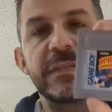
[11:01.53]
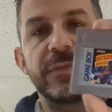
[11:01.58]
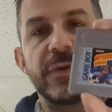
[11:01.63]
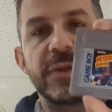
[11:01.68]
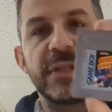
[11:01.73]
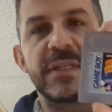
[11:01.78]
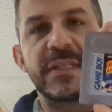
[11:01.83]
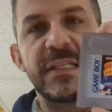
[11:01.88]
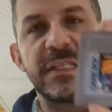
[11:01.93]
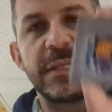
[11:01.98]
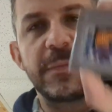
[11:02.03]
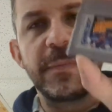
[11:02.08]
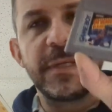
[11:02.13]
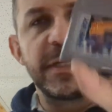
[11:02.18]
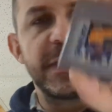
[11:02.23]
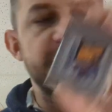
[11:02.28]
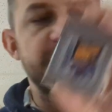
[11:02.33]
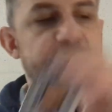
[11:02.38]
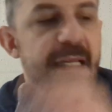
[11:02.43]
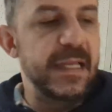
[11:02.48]
for the system
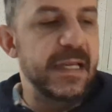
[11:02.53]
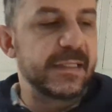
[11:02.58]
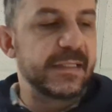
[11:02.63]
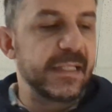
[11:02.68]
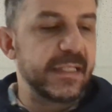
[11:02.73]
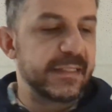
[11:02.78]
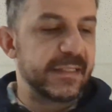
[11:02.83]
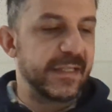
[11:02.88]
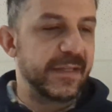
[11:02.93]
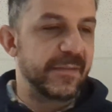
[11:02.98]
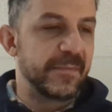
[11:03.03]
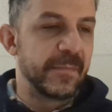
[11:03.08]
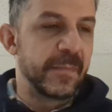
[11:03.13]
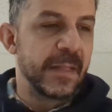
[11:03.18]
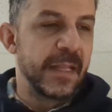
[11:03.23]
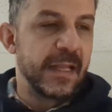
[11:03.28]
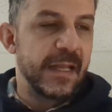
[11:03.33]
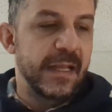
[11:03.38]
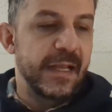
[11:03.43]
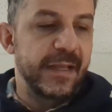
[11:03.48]
and really addicting.
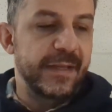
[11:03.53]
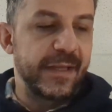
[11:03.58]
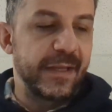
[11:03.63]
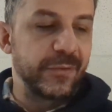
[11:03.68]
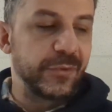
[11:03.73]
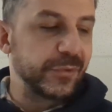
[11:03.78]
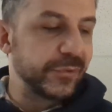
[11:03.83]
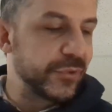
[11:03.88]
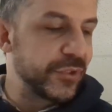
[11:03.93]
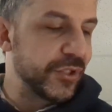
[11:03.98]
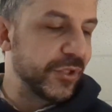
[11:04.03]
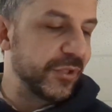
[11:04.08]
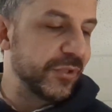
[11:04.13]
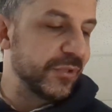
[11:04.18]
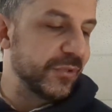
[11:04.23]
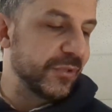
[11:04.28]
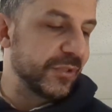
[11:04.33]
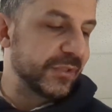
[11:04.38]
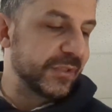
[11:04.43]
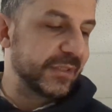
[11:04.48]
And I want to show
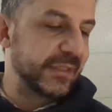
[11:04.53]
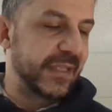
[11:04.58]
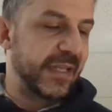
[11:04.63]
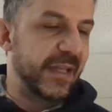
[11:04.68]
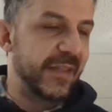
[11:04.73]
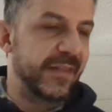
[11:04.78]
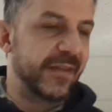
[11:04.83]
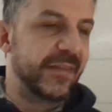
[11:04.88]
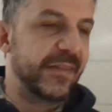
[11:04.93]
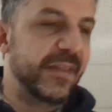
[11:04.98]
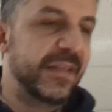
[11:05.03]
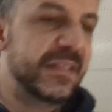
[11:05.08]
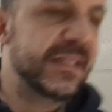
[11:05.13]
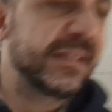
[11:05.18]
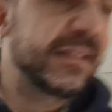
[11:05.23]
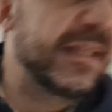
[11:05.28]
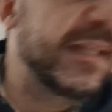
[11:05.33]
you what other things that